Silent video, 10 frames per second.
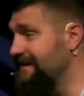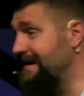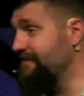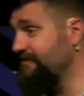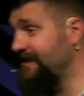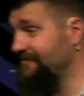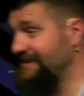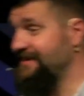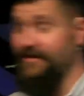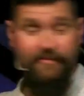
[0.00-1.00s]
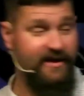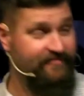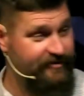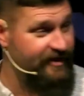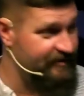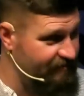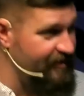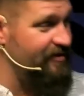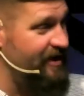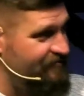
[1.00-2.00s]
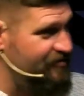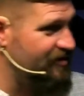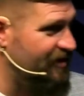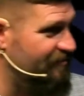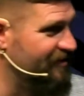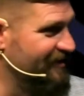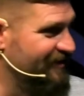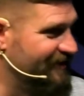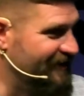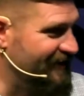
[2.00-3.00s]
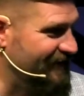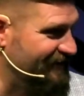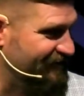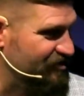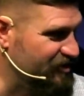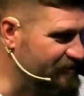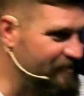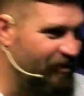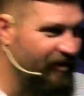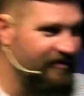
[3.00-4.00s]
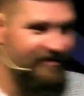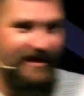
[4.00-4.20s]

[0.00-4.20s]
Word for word: Even if I have to give up my food, I'd rather have you come uh, so you can be part of